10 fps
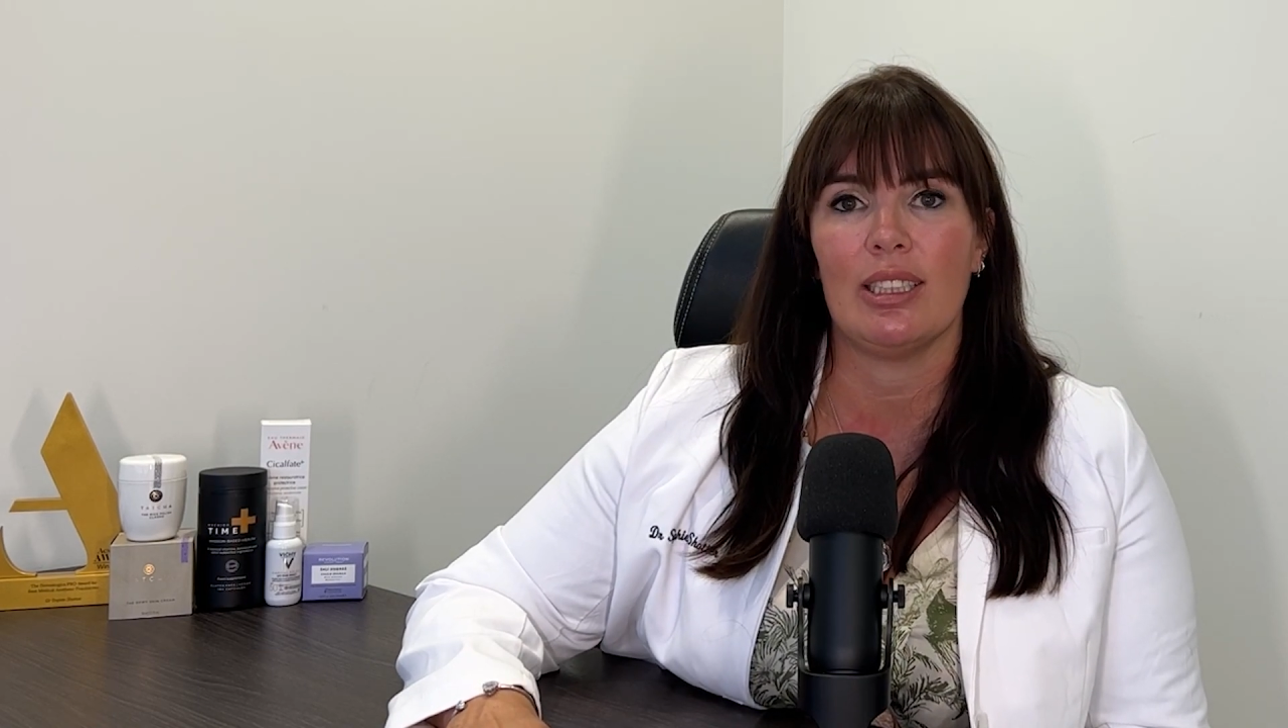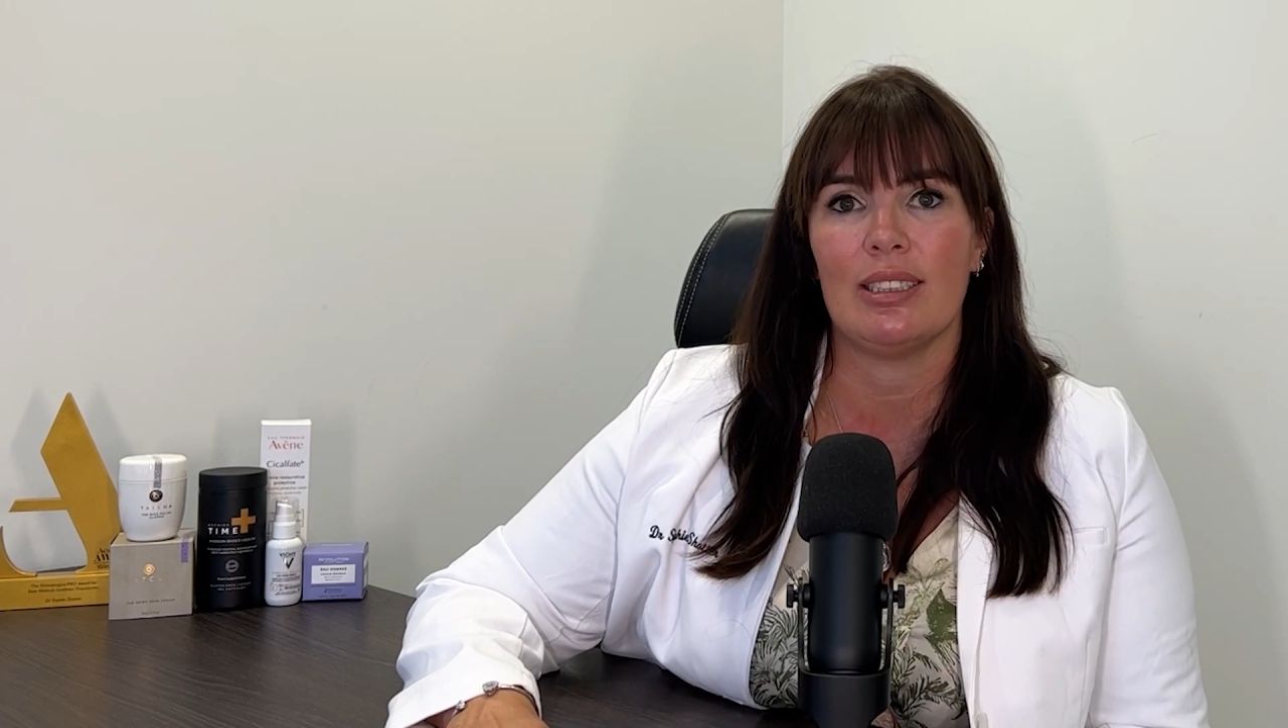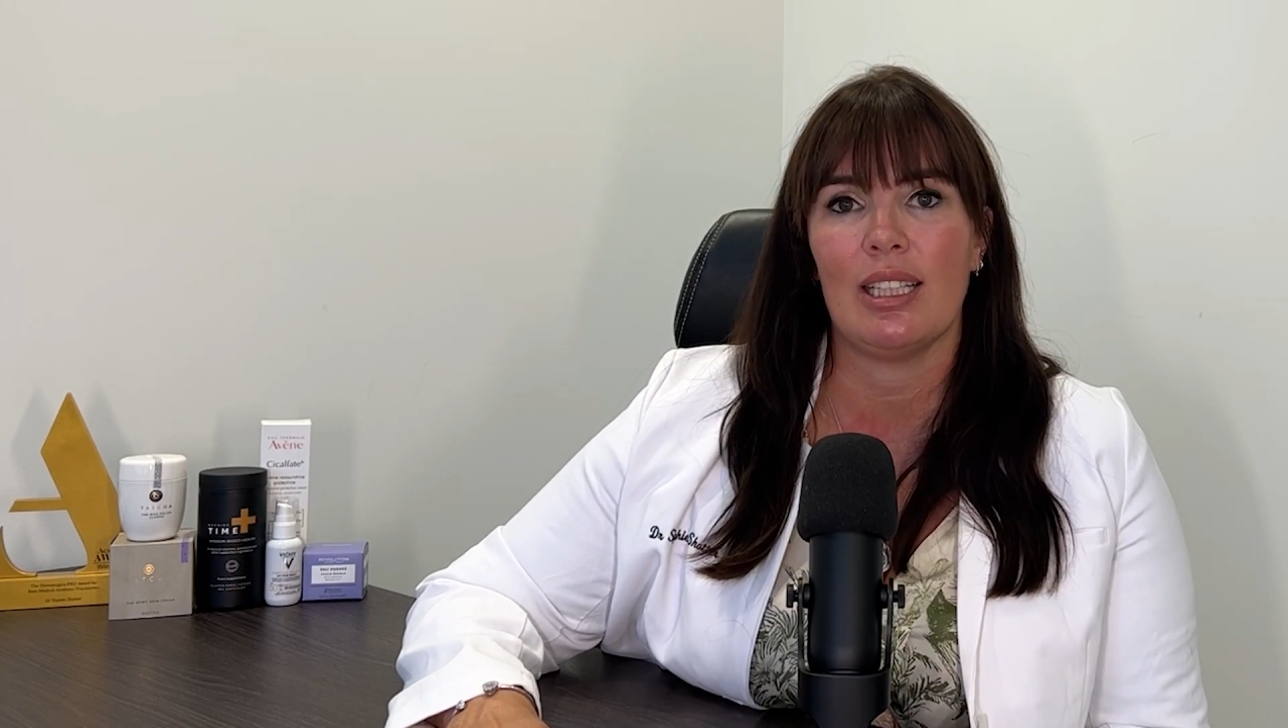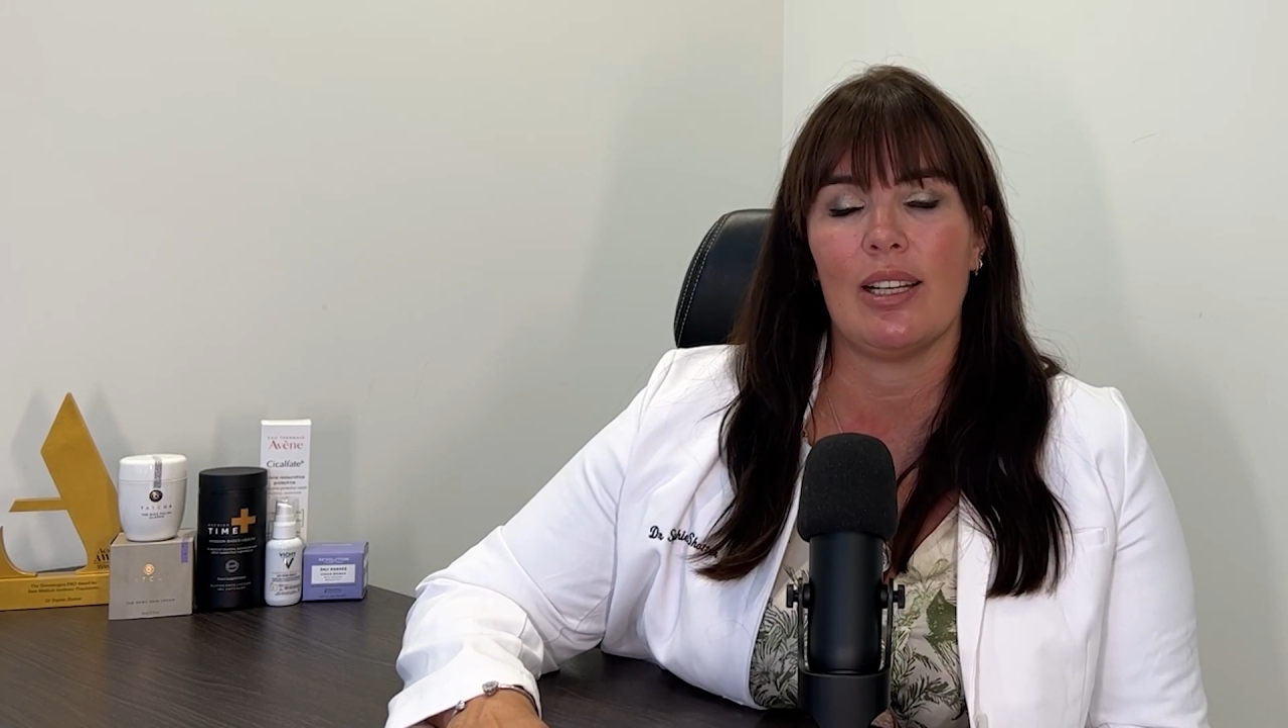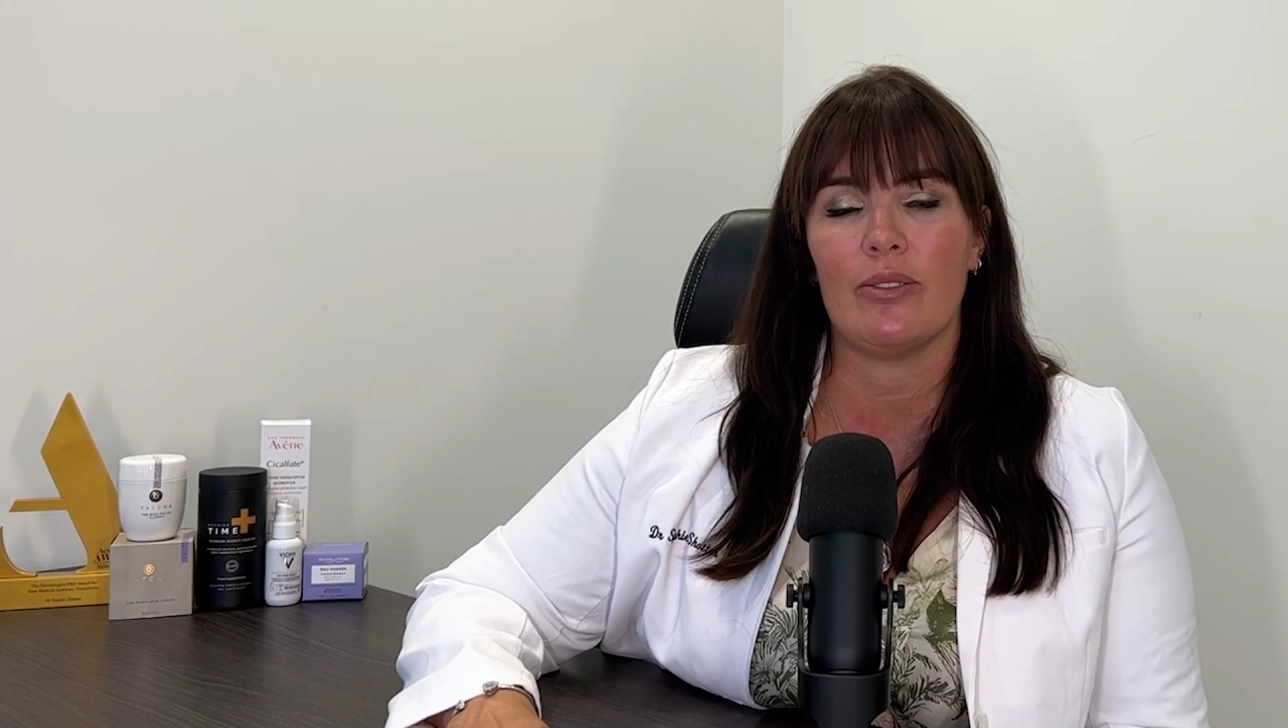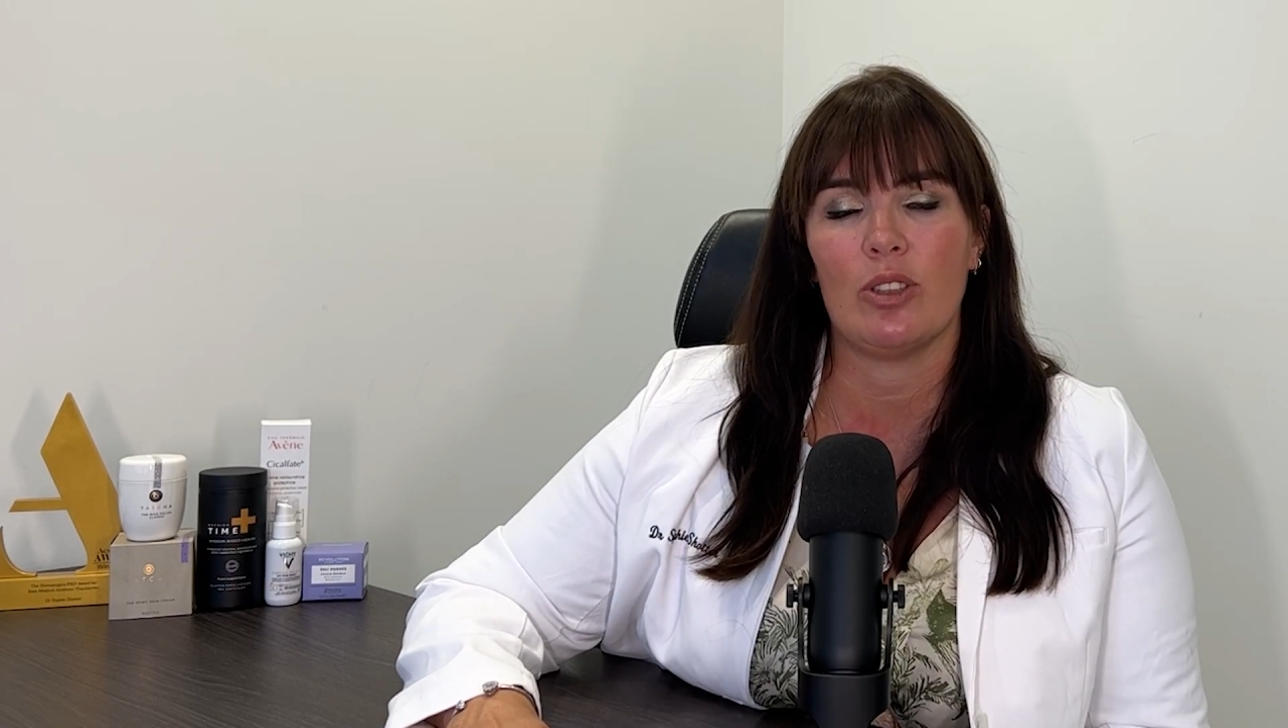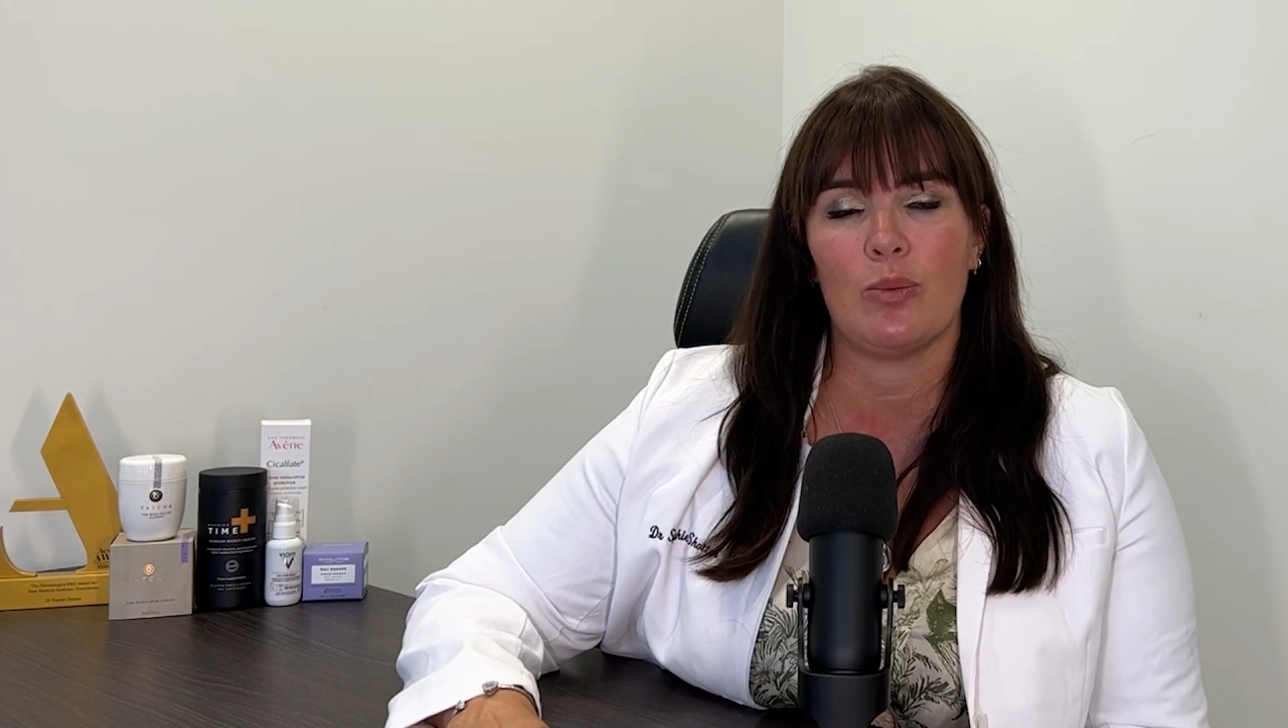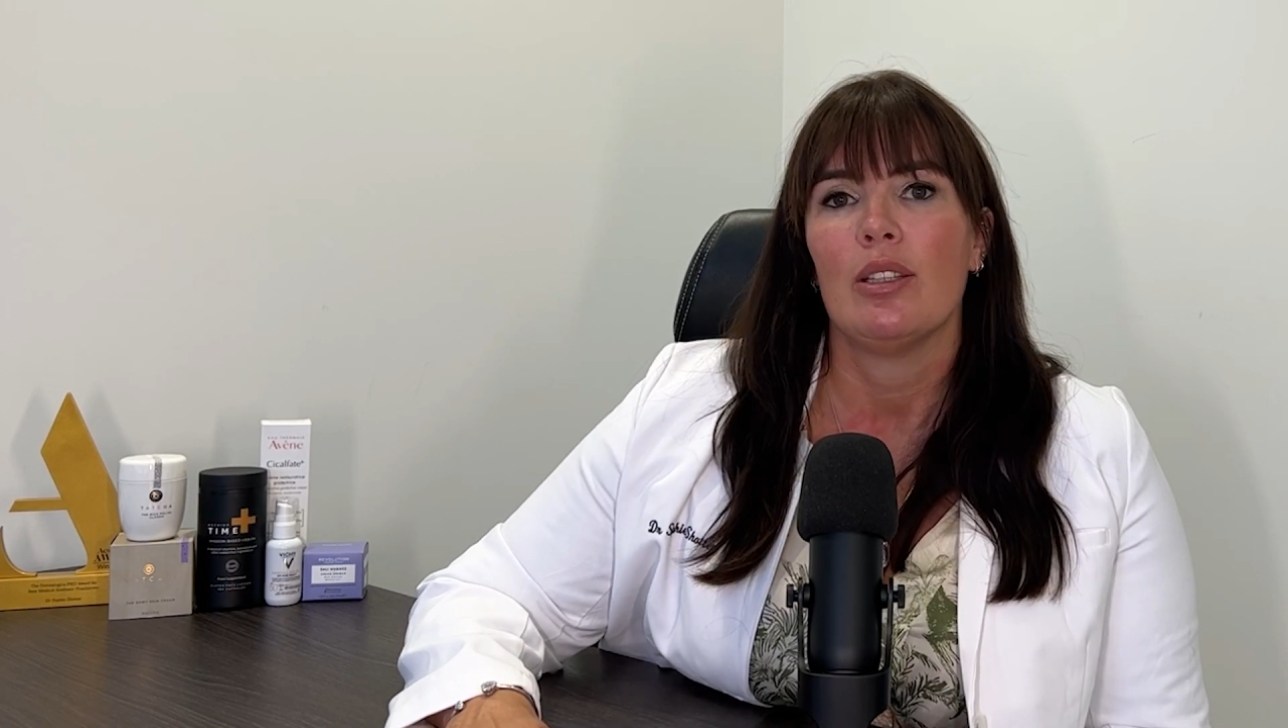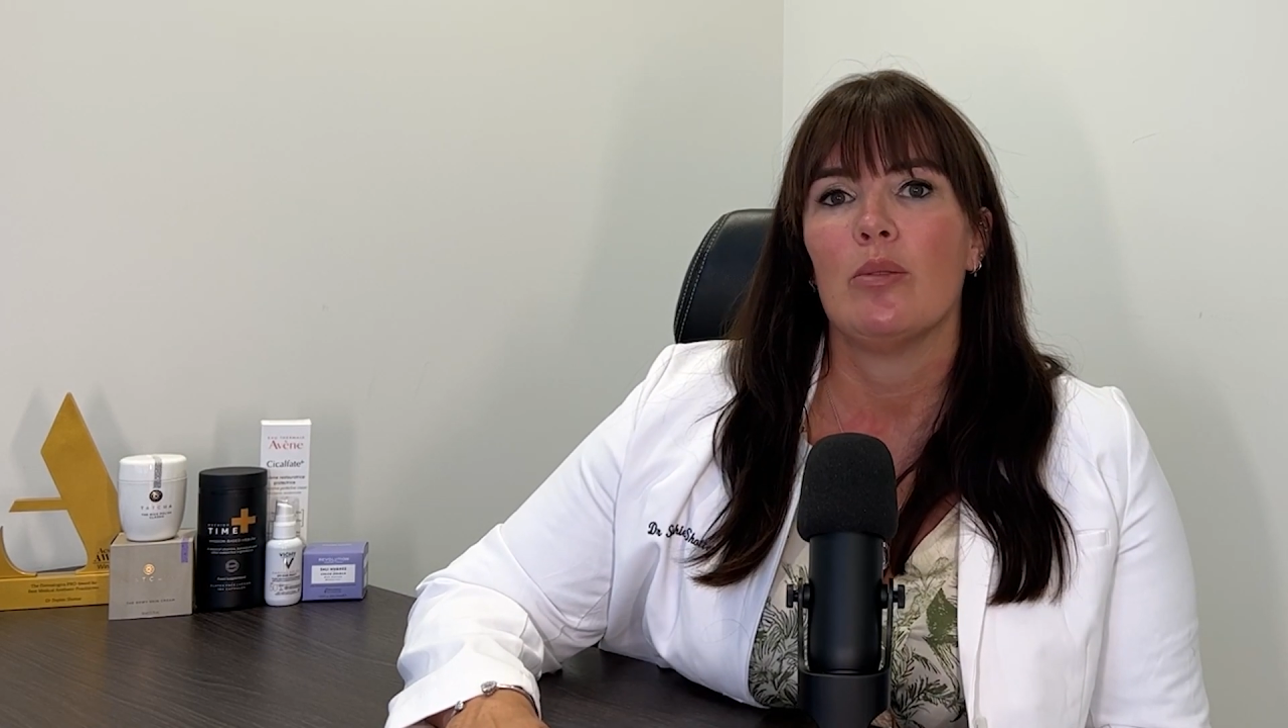is delivered.